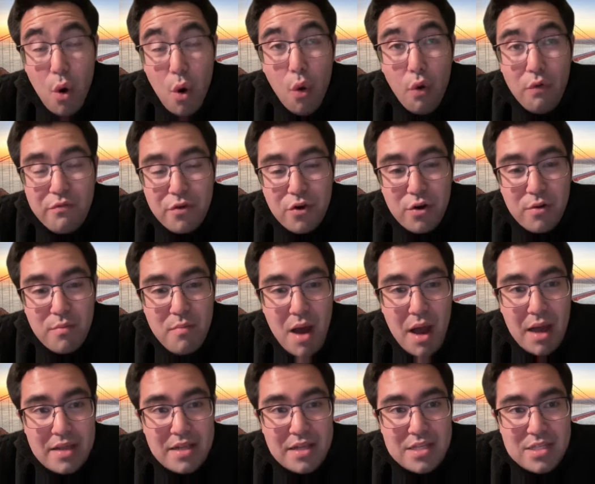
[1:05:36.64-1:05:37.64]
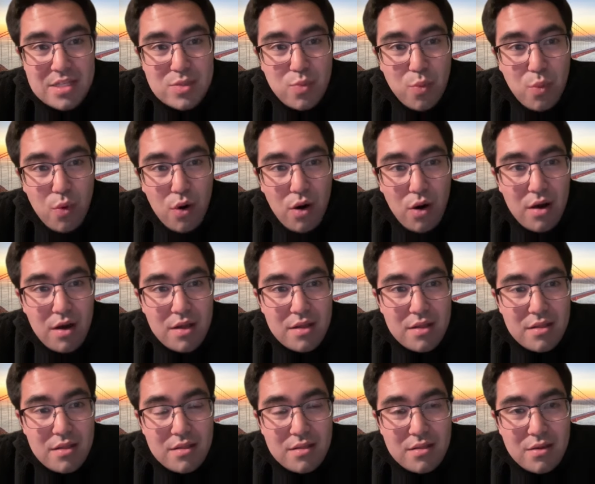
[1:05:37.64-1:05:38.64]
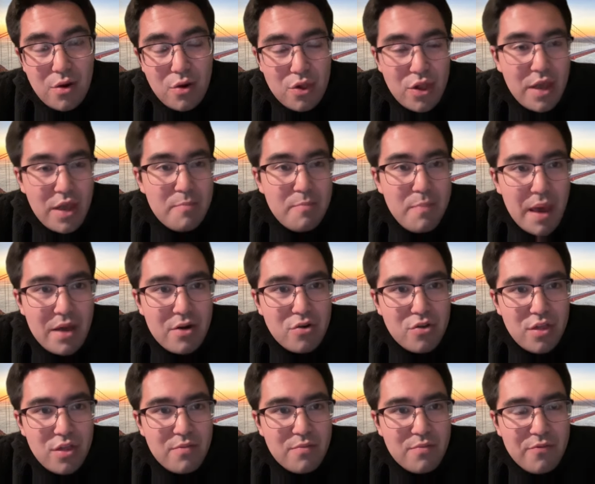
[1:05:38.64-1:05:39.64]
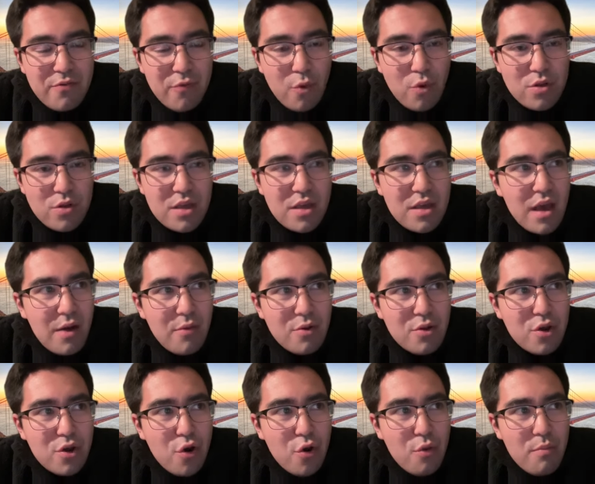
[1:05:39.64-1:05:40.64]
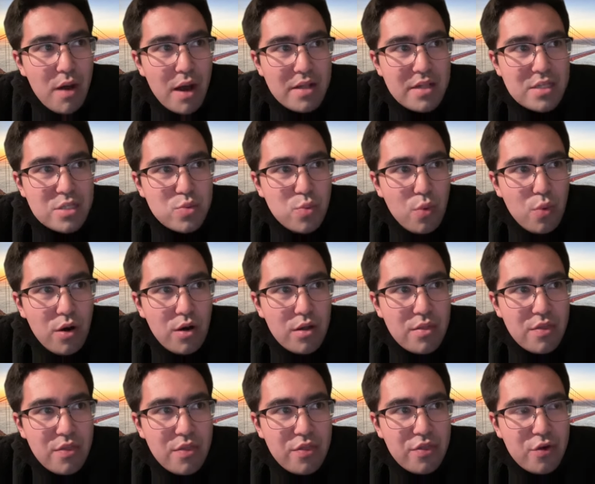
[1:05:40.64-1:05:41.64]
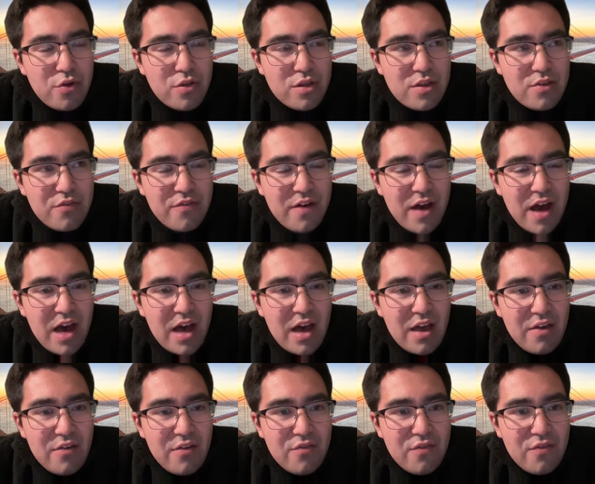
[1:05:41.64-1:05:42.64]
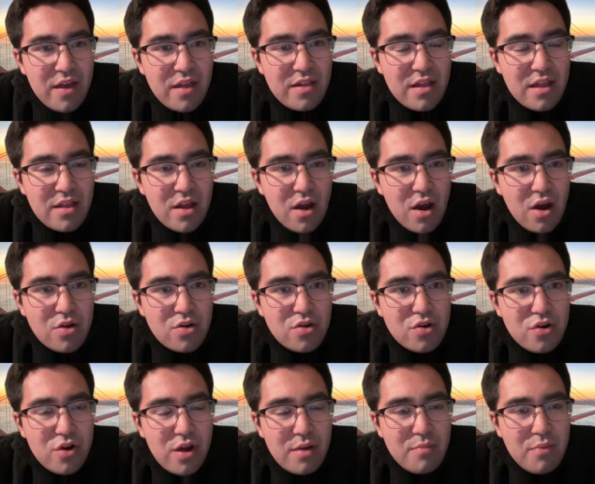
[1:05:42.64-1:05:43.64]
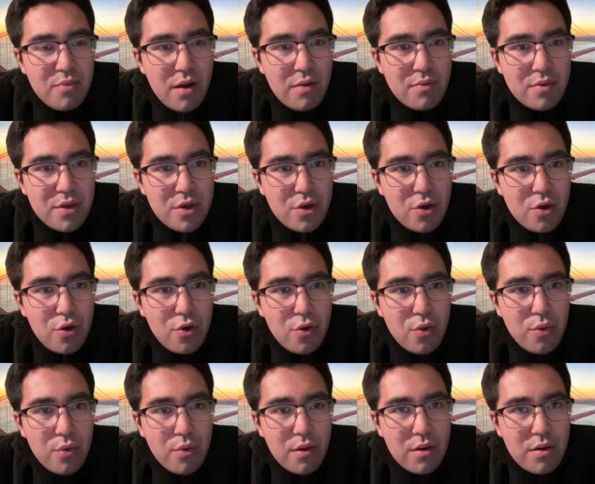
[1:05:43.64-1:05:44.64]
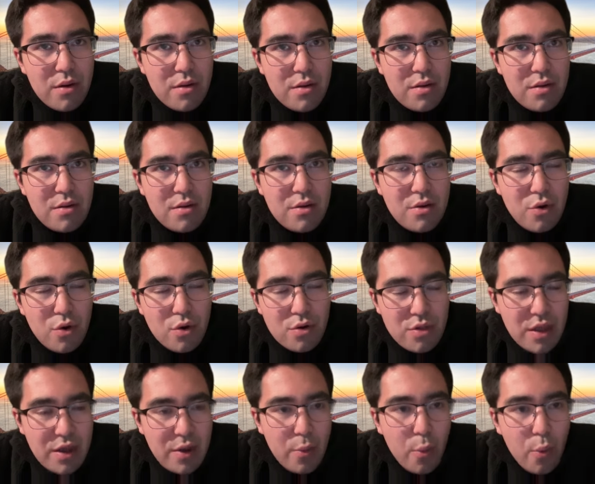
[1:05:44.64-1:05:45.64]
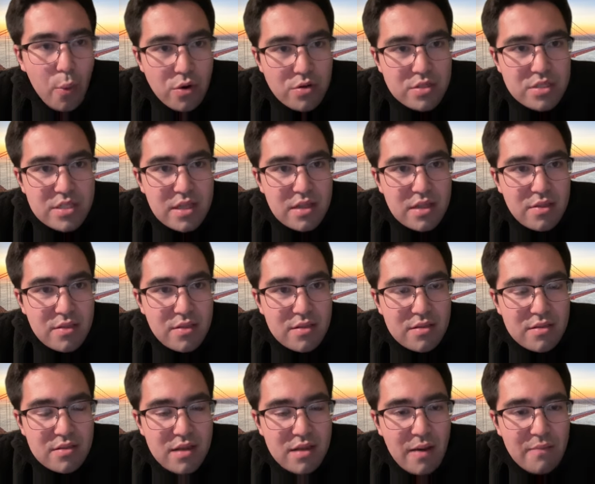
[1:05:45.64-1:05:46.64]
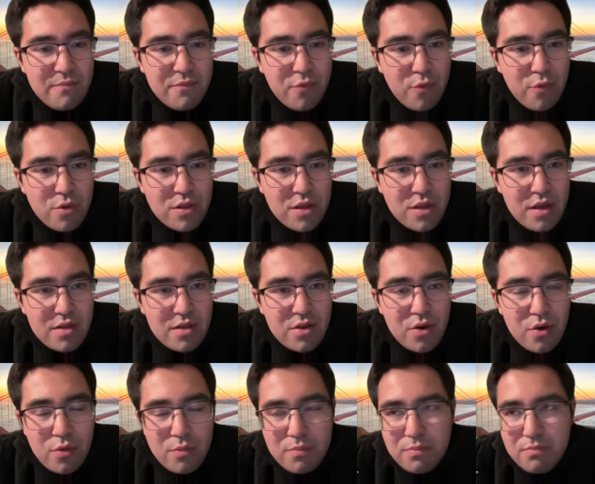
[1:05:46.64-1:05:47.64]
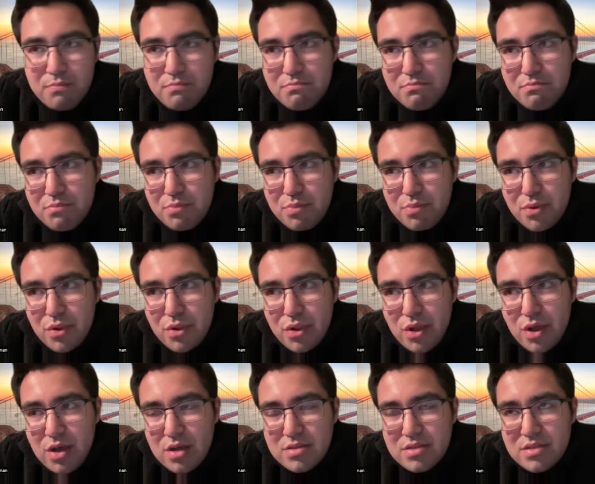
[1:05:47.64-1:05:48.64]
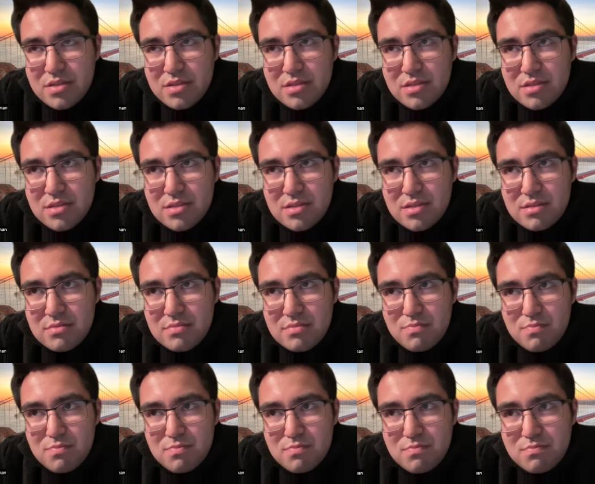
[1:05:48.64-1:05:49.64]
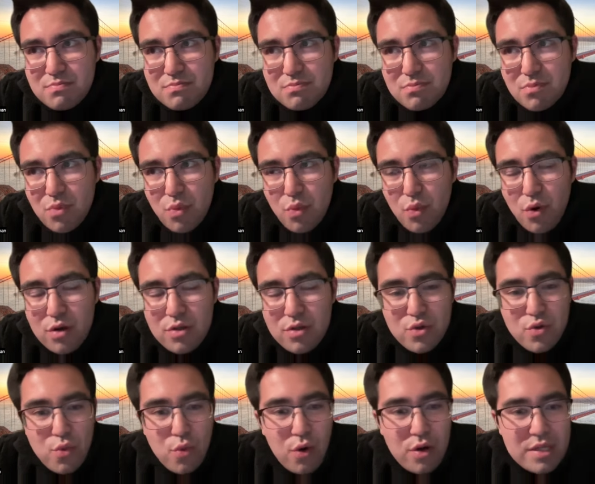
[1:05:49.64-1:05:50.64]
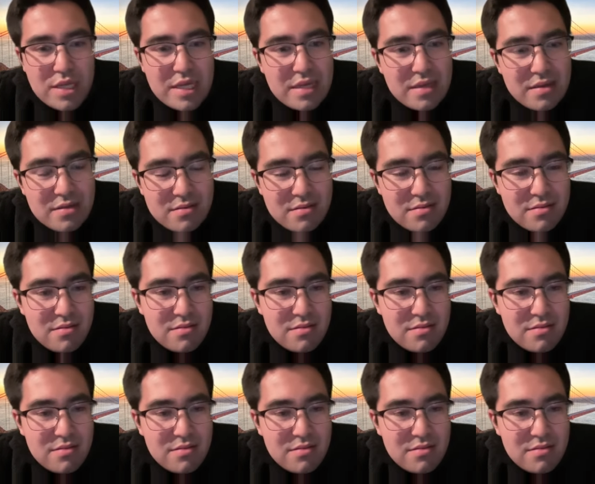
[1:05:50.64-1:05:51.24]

over minus one or like better than 40, I would go minus 135. And then under, I'd probably go or like worse than top 40, I'd go plus 120.